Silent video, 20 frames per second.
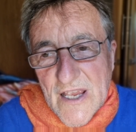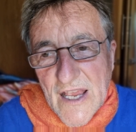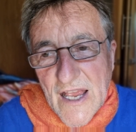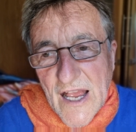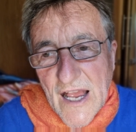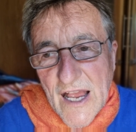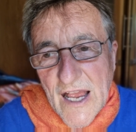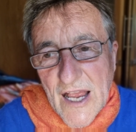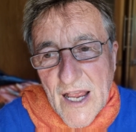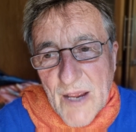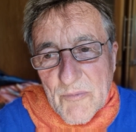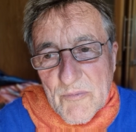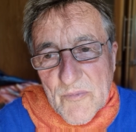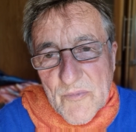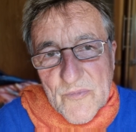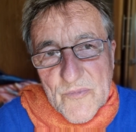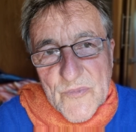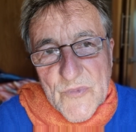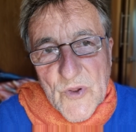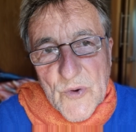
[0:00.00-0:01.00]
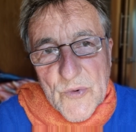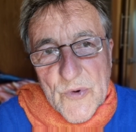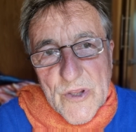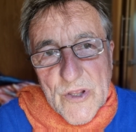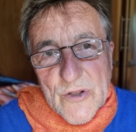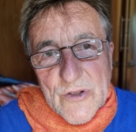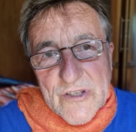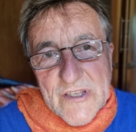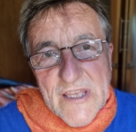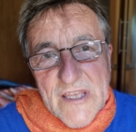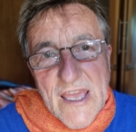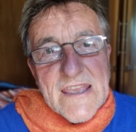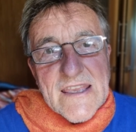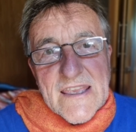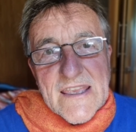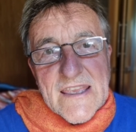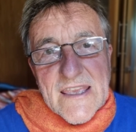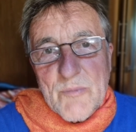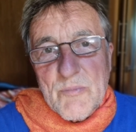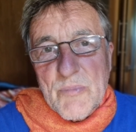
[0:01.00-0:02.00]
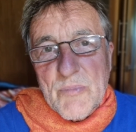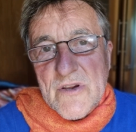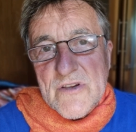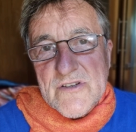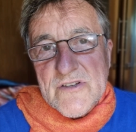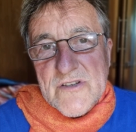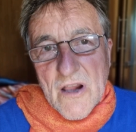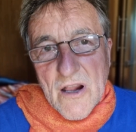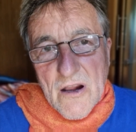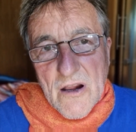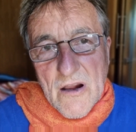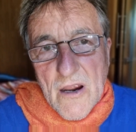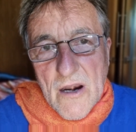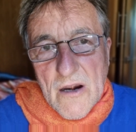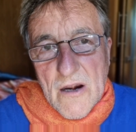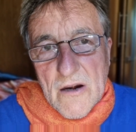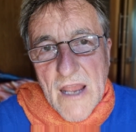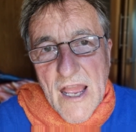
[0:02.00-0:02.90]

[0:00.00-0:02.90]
the real gatekeepers are